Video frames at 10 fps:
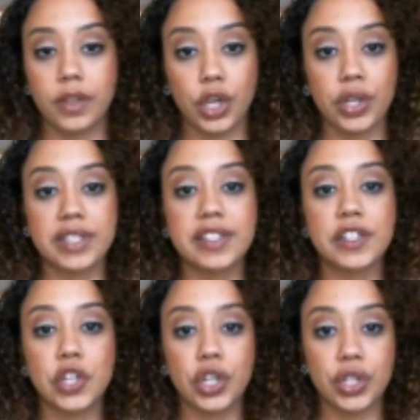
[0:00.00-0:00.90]
You're listening
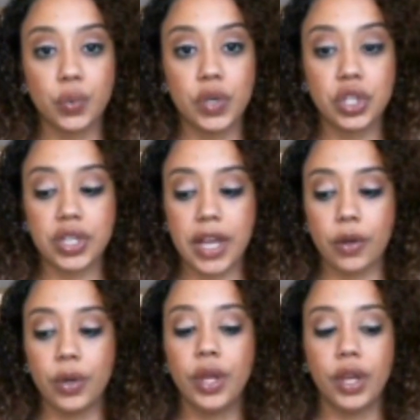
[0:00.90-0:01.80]
to your intuition
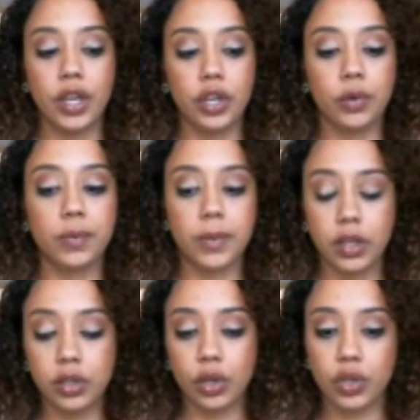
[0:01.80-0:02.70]
now.
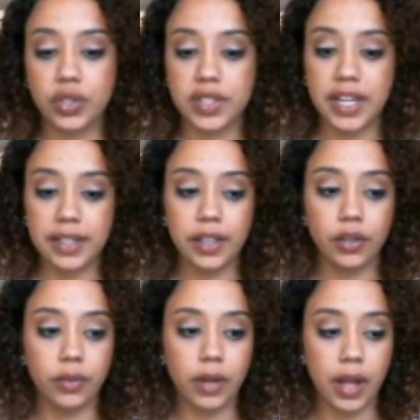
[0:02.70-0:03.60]
You're standing
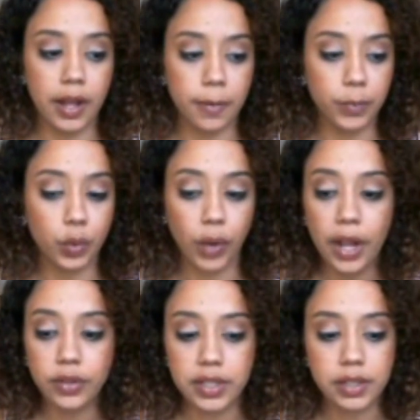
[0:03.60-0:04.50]
your
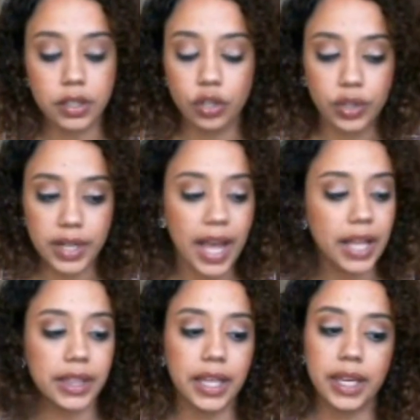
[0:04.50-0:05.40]
ground and you're
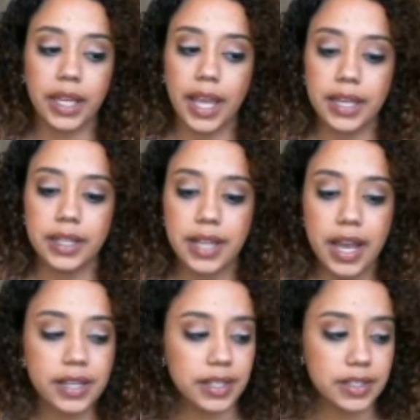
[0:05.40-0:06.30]
not letting any
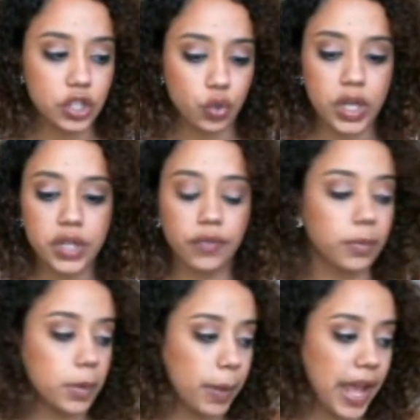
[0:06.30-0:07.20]
toxic situation
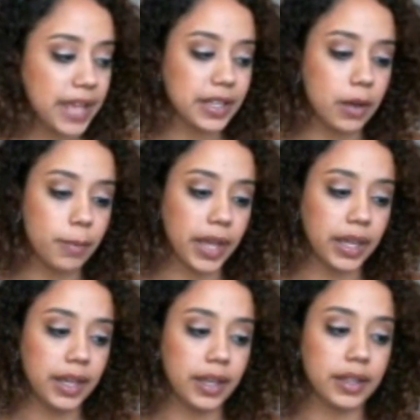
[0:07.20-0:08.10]
from the past come back
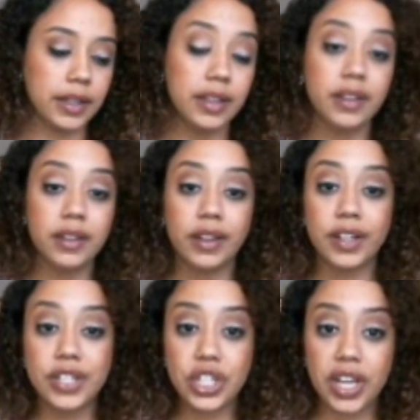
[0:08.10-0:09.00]
in.
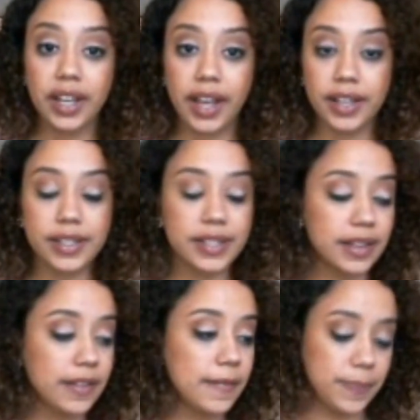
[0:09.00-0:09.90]
That's it,
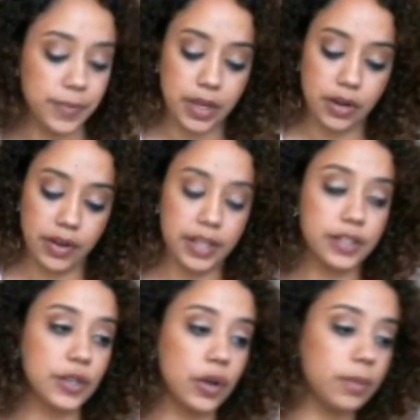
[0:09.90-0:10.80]
guys. All right,
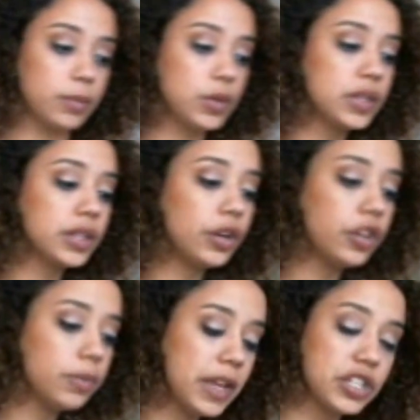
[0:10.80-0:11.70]
so I'm using the
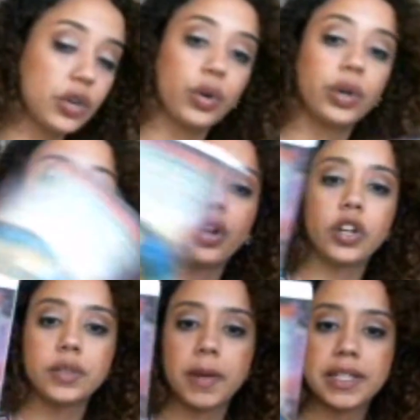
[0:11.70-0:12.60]
Earth Magic Oracle
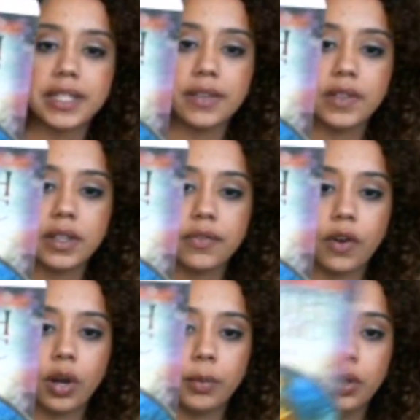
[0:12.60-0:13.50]
cards by Stephen D.
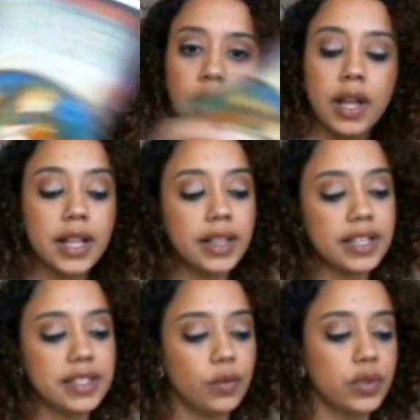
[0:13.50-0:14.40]
Farmer.
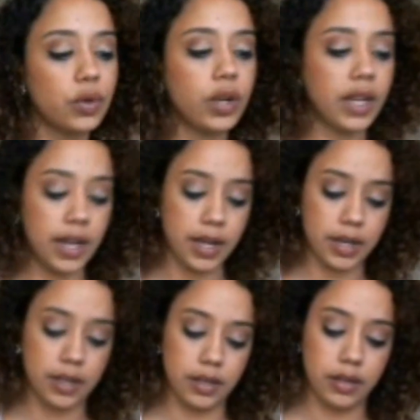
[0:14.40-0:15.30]
Let's see what's going
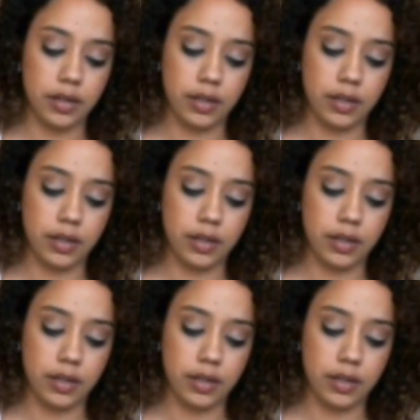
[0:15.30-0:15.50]
on